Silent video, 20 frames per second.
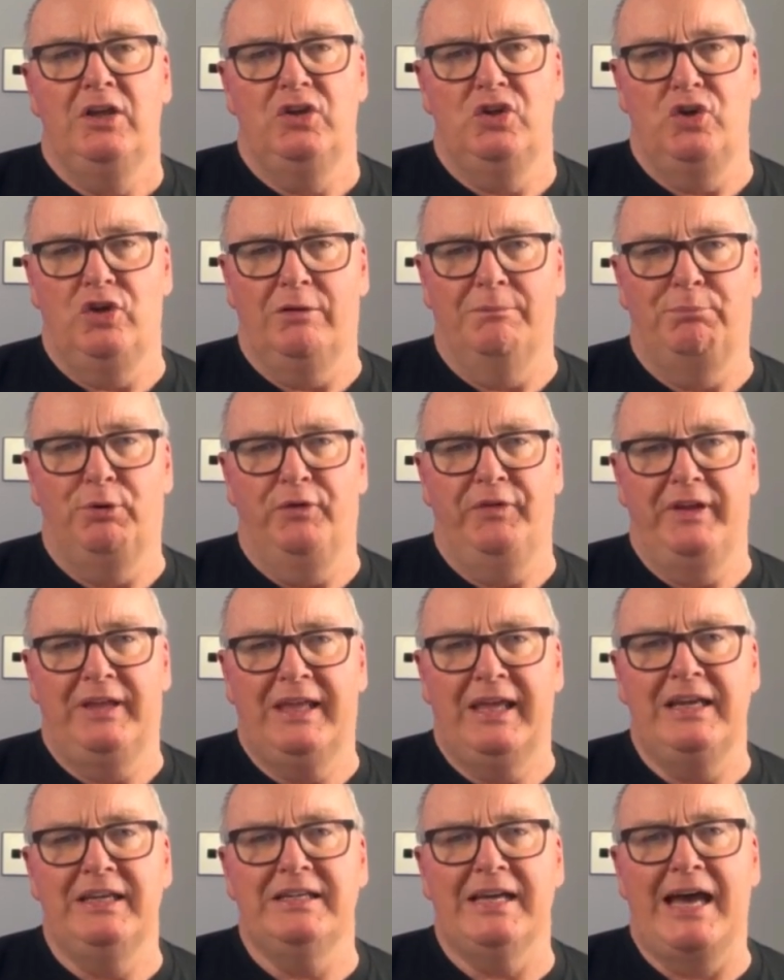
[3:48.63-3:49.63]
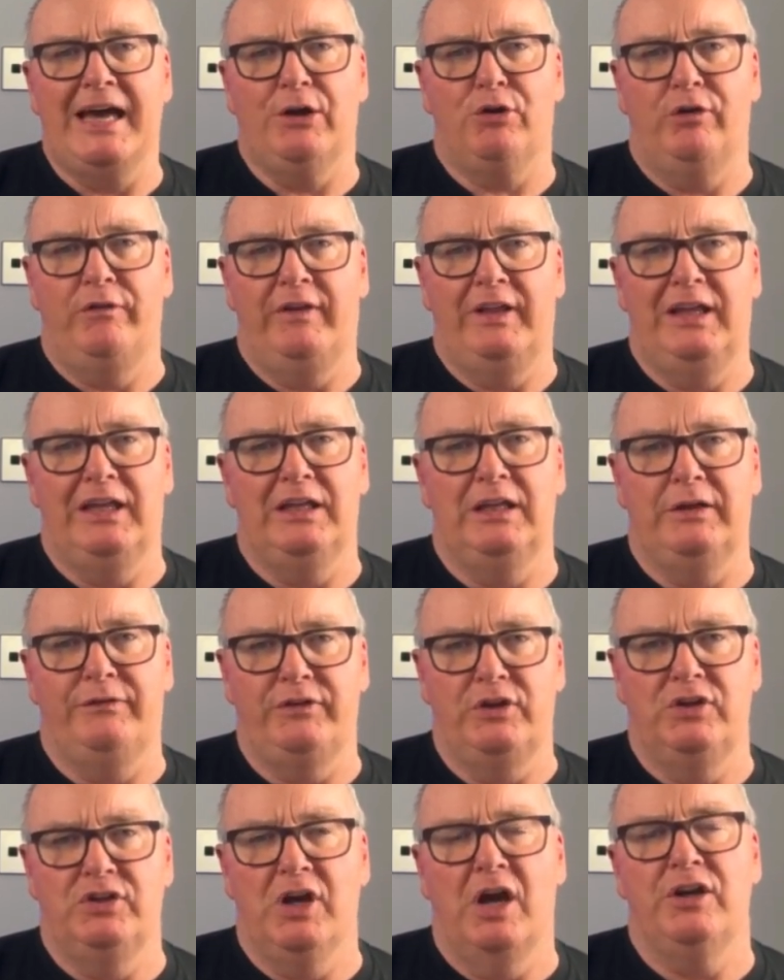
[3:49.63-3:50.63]
You can put the key data in there. If
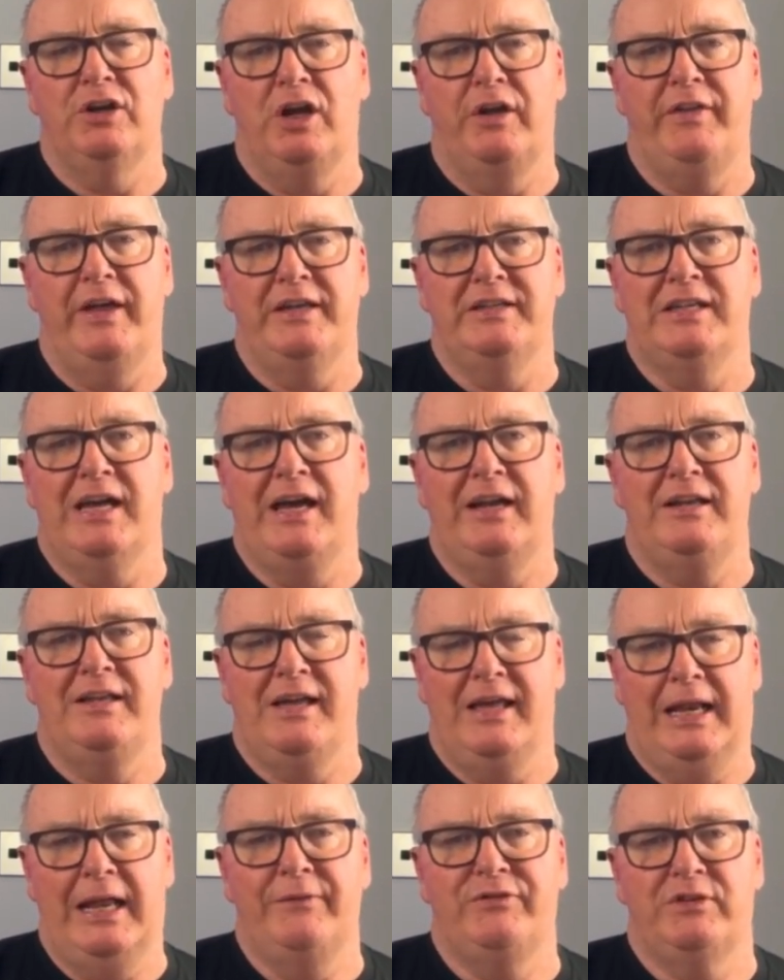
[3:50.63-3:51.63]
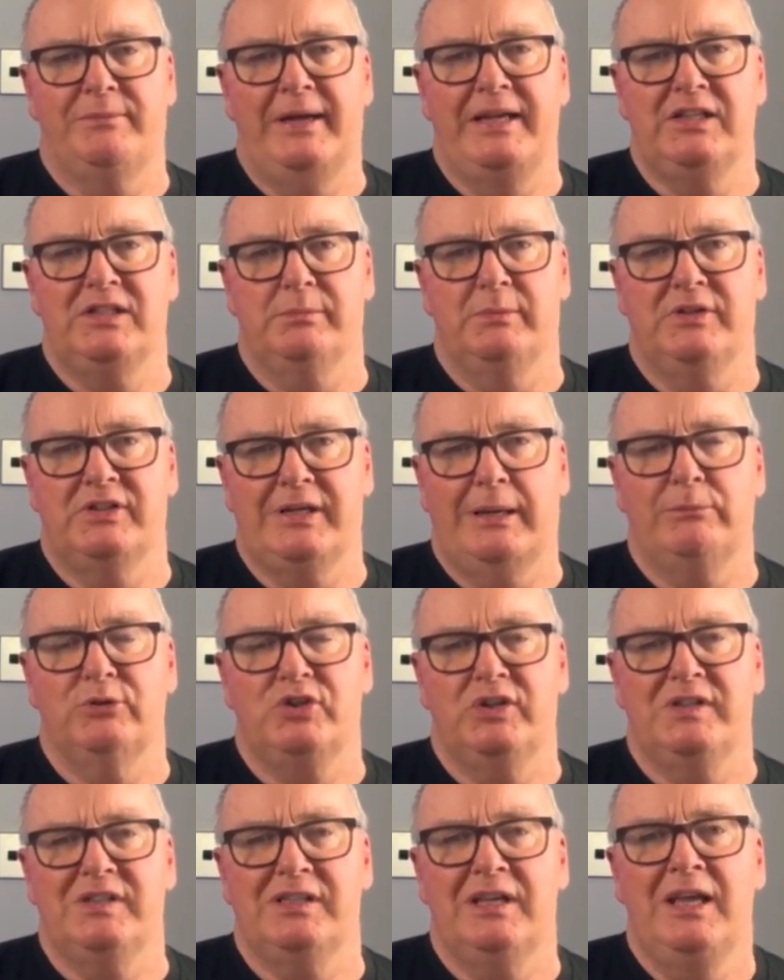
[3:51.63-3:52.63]
you don't know that data, you're going to have to make some
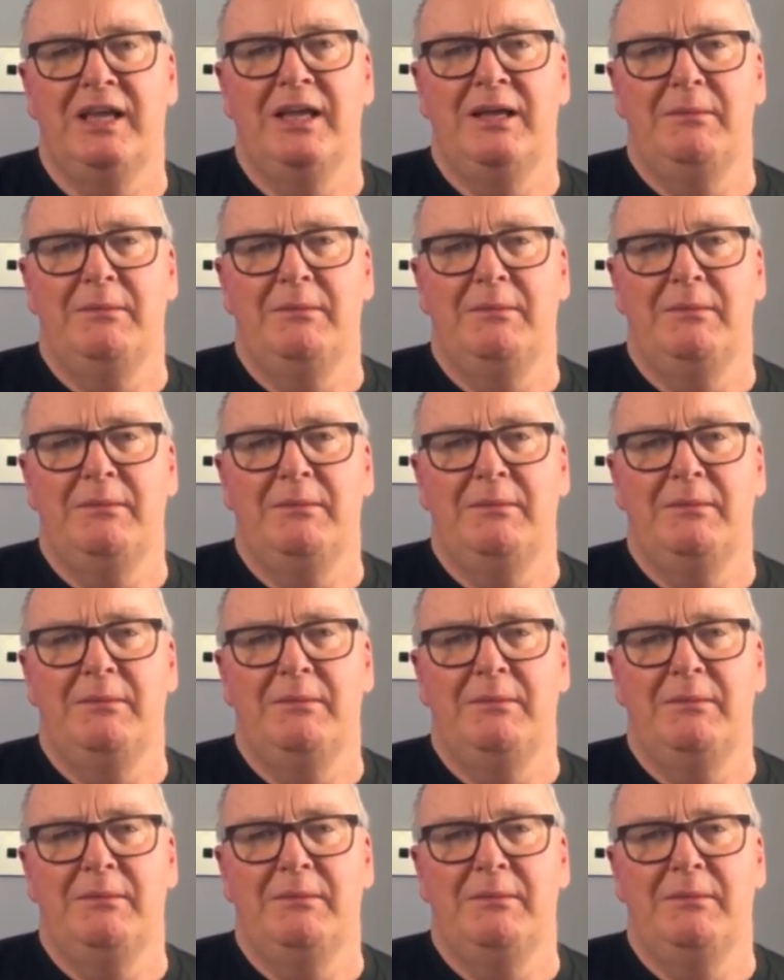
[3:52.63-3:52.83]
assumptions,